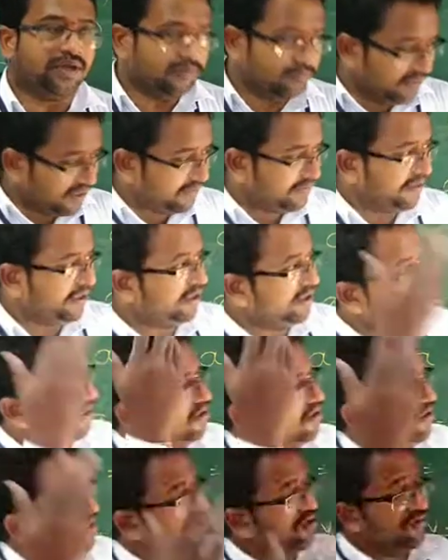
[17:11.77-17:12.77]
Maybe
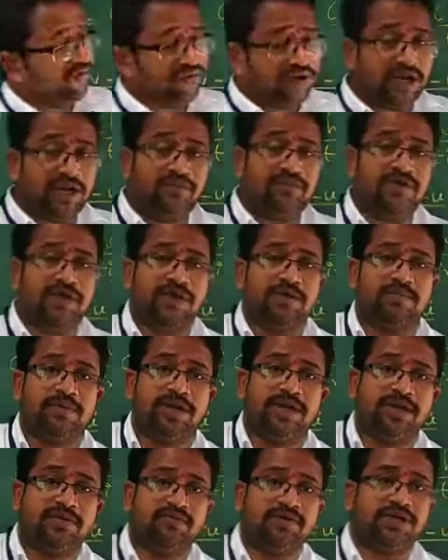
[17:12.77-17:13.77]
freely falling
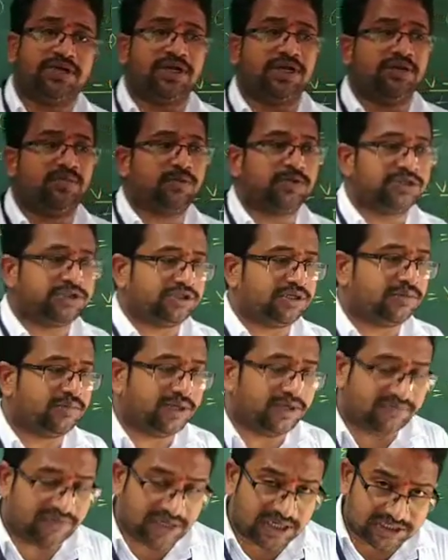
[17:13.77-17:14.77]
body, vertically projected
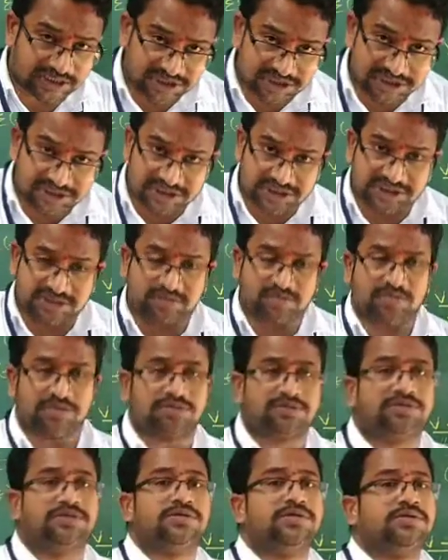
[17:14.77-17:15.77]
body velocity is changing,
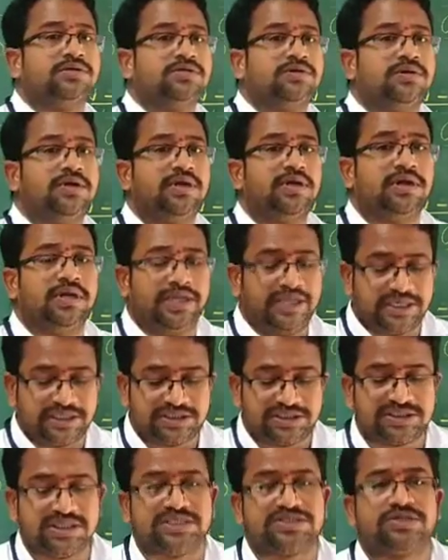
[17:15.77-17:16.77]
both
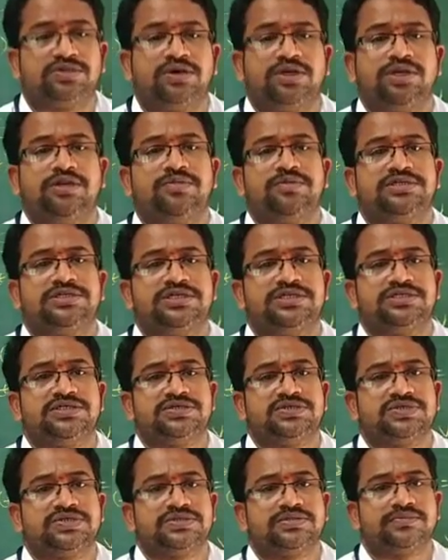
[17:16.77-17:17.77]
directions also going to be
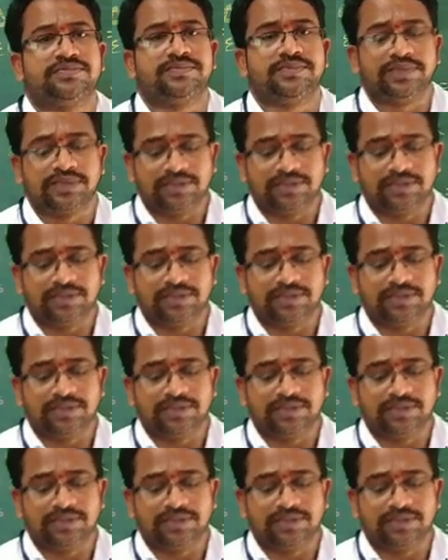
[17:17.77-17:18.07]
changes.